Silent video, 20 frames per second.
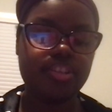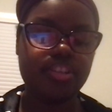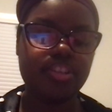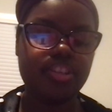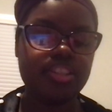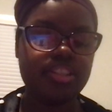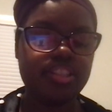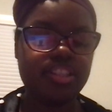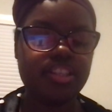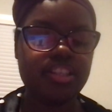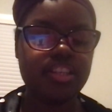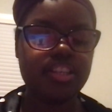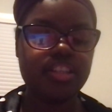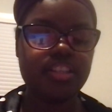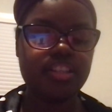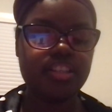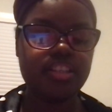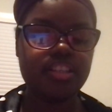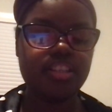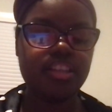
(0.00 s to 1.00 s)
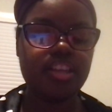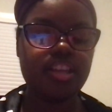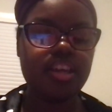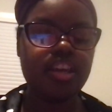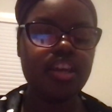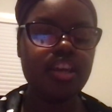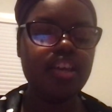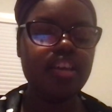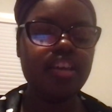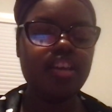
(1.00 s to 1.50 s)
Because this
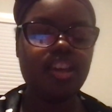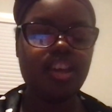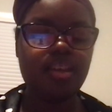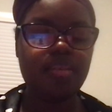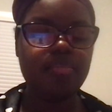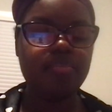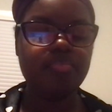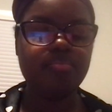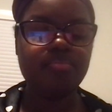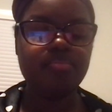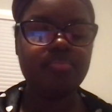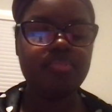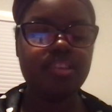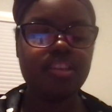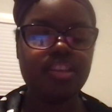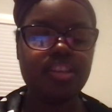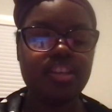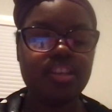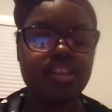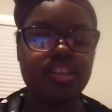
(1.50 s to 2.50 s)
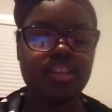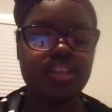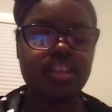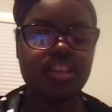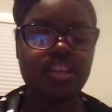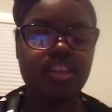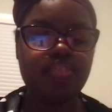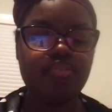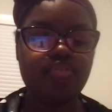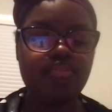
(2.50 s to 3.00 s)
can
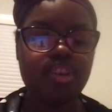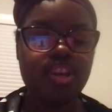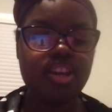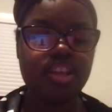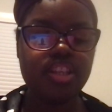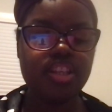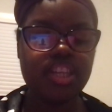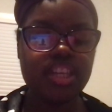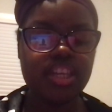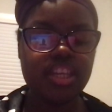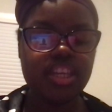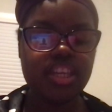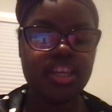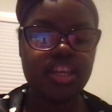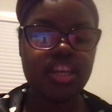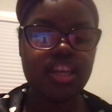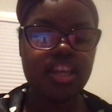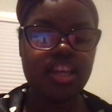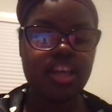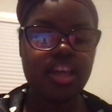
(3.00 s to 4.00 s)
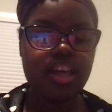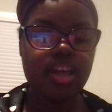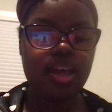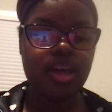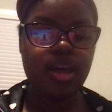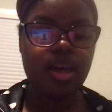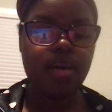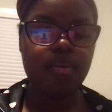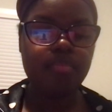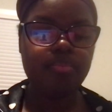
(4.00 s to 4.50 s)
really
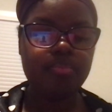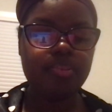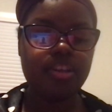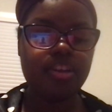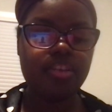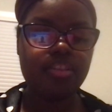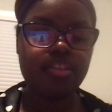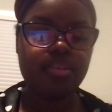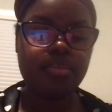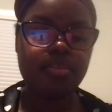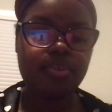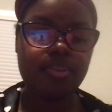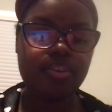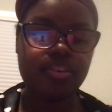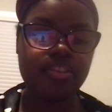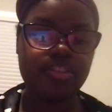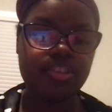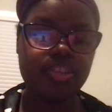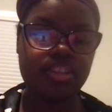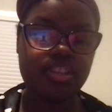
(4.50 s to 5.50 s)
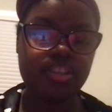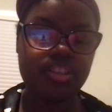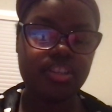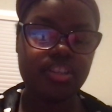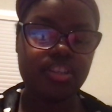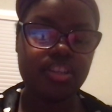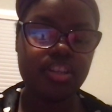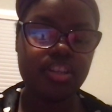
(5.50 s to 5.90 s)
help the other person